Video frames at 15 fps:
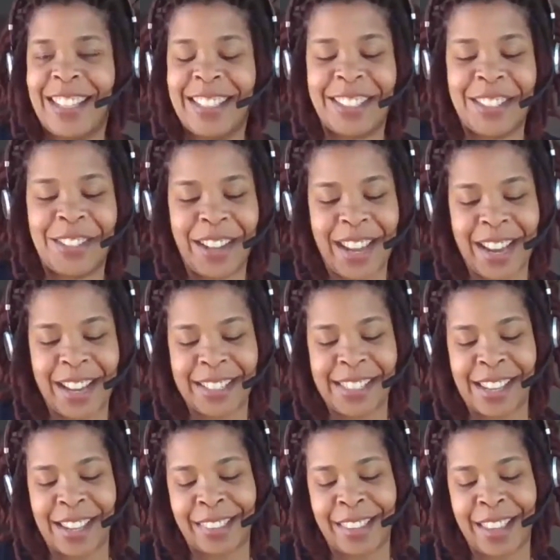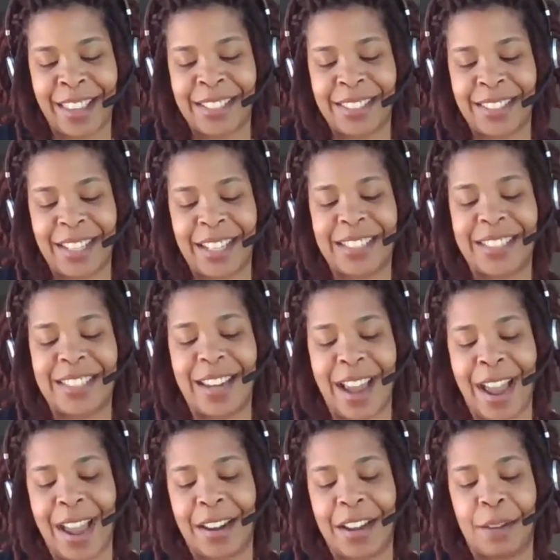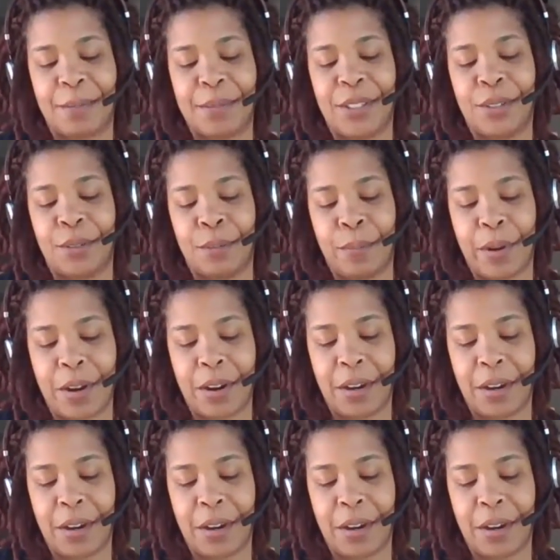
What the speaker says: it's okay to say that it's not up to par.